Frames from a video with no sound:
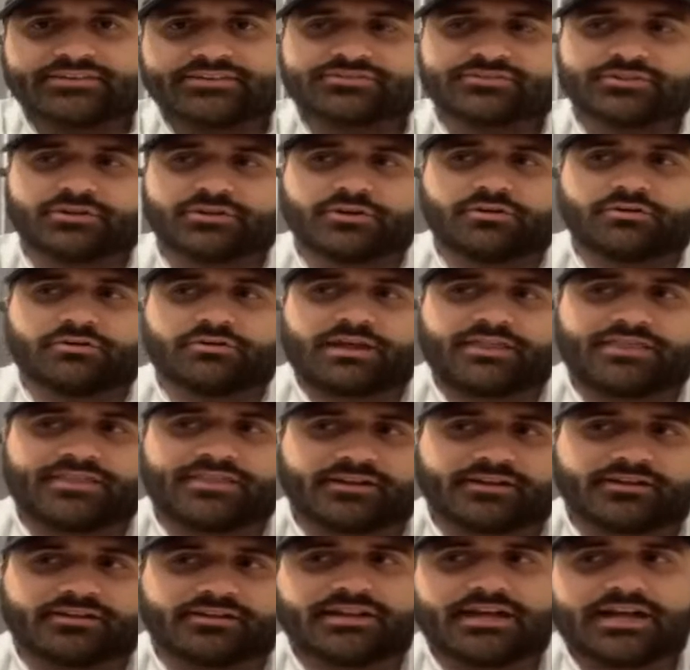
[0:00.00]
So I
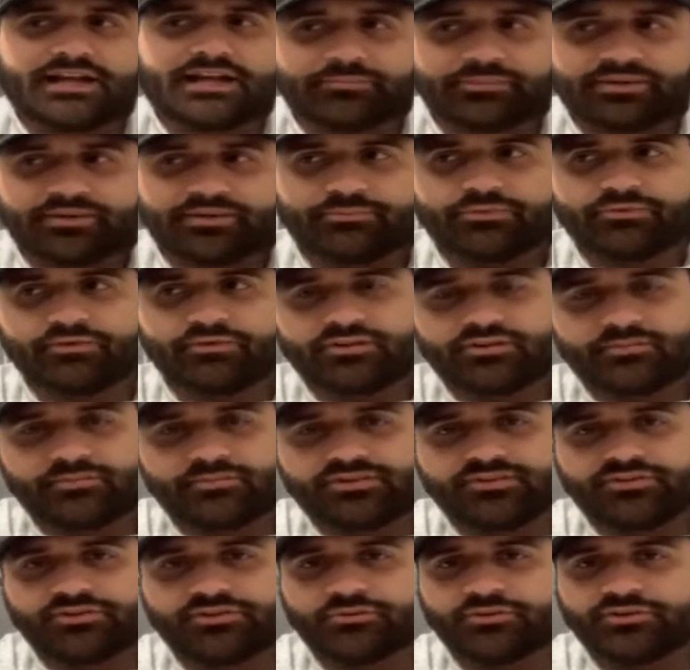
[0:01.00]
think a lot of people are going to
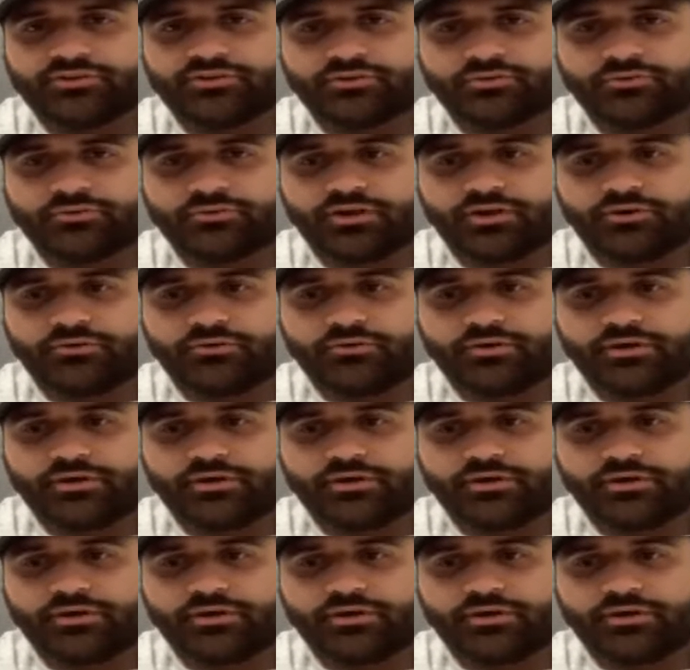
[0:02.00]
be doing duo.